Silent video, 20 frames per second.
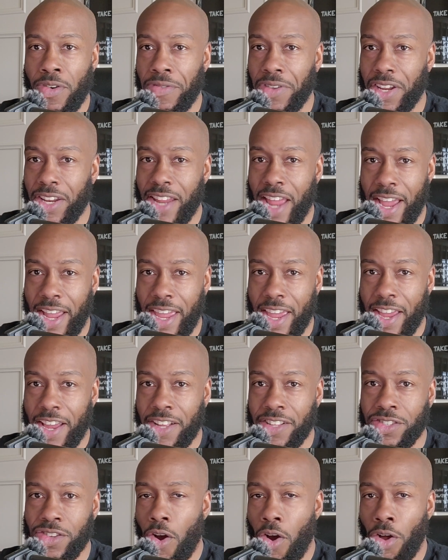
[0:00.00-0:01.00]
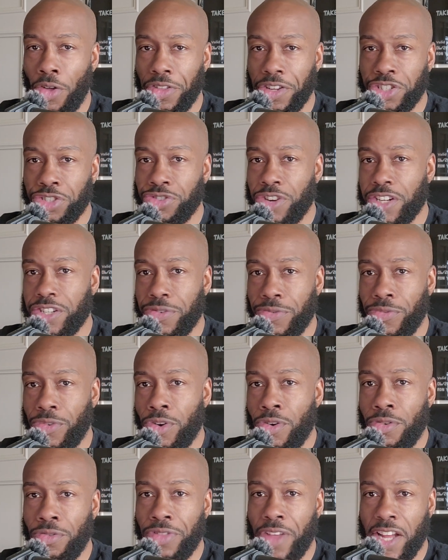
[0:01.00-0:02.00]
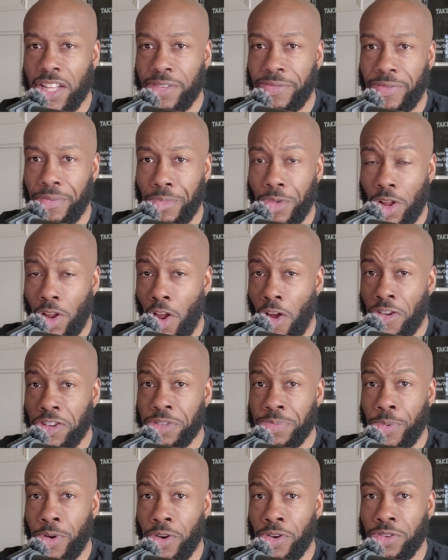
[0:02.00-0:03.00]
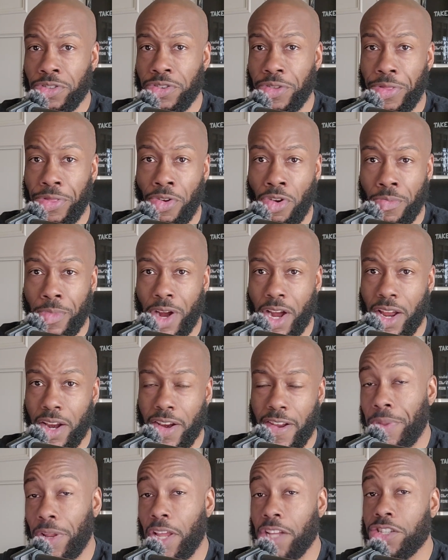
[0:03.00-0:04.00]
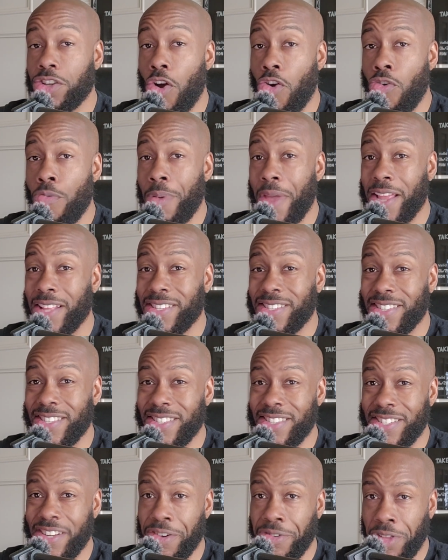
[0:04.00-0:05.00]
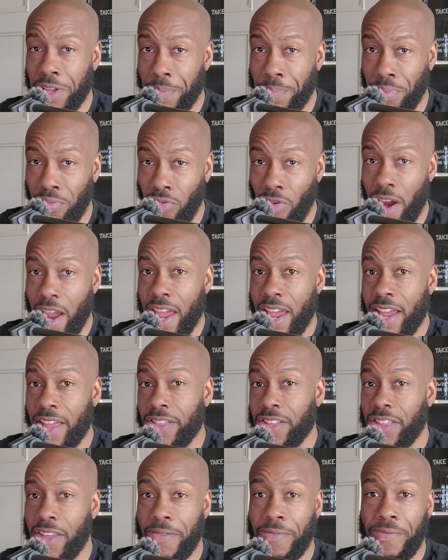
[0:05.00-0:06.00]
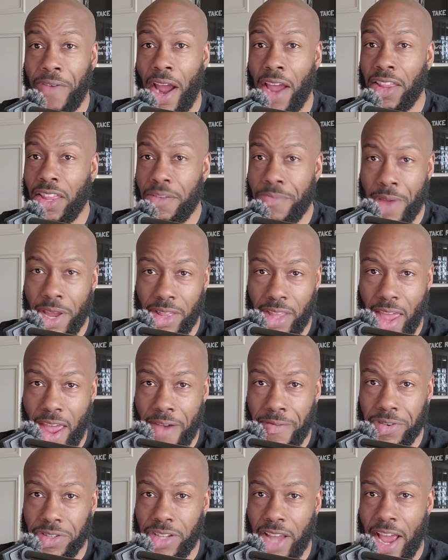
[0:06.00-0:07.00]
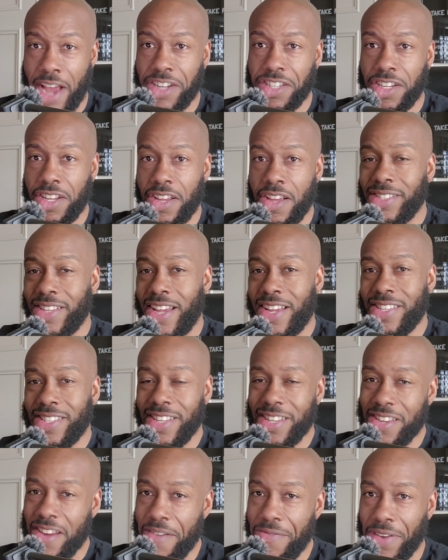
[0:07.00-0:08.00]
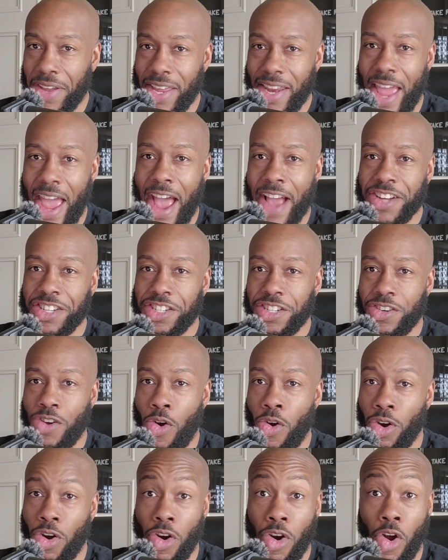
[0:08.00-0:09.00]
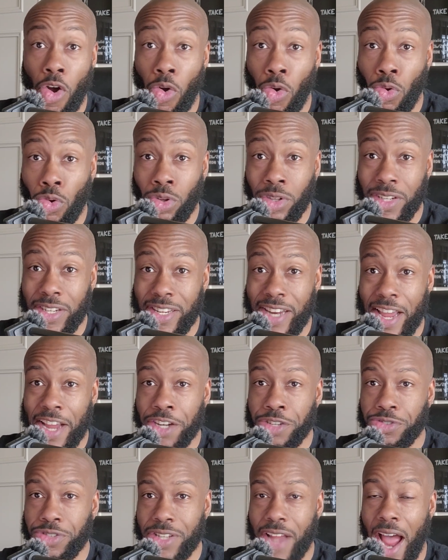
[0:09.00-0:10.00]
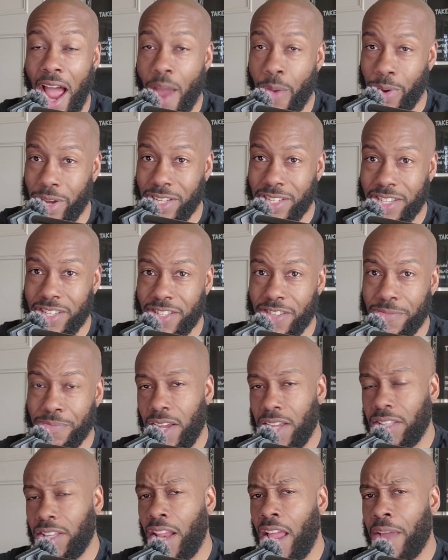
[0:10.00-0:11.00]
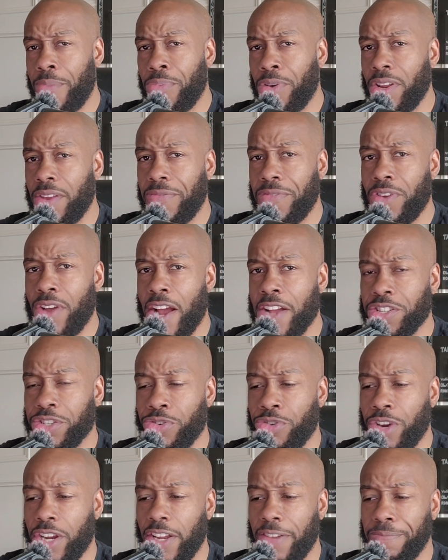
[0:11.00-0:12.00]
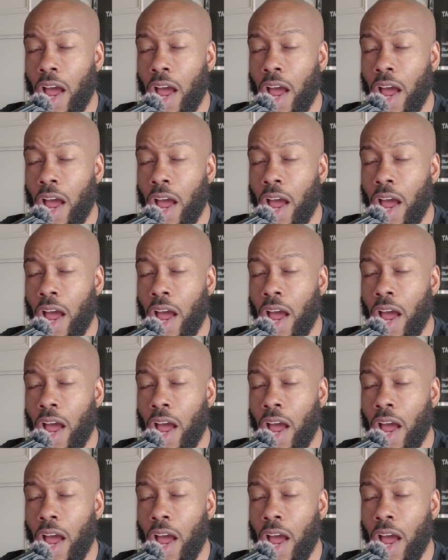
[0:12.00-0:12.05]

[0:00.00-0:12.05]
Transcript: over the decades on the stretch of road that's from Clarksburg to Thurmont. But let's hope and sincerely pray that they finally make the effort to actually take significant action on our old and dangerous highway system. Hit the like button if you guys agree.